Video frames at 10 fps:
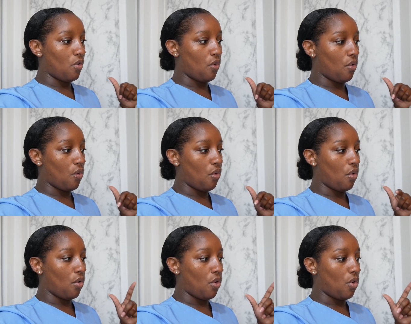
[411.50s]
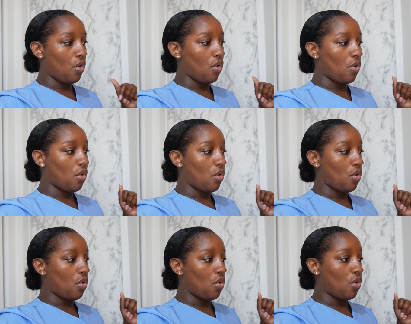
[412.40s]

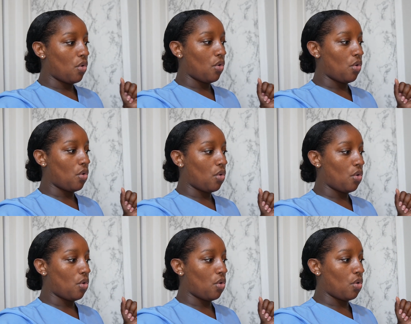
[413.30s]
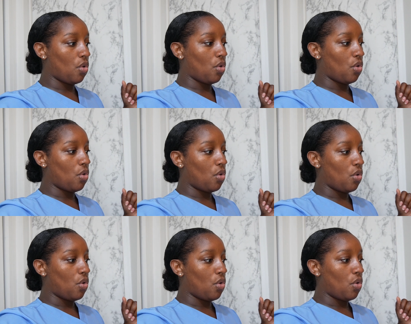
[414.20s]

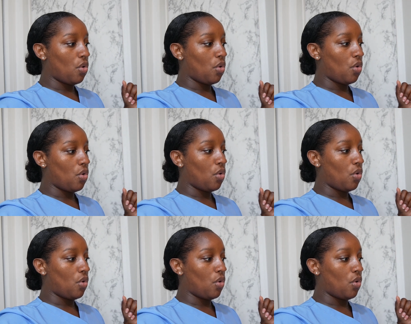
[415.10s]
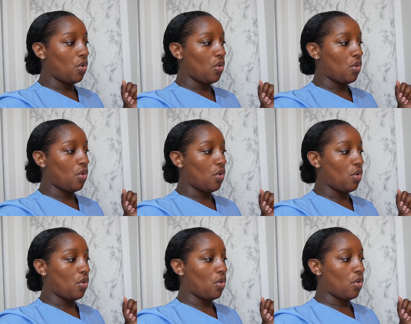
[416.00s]

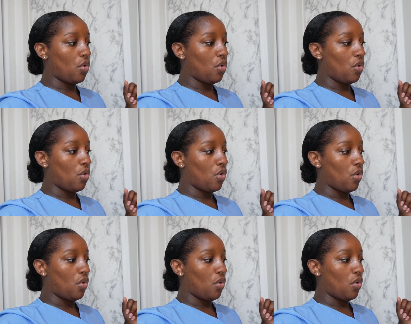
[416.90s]
(no one is talking)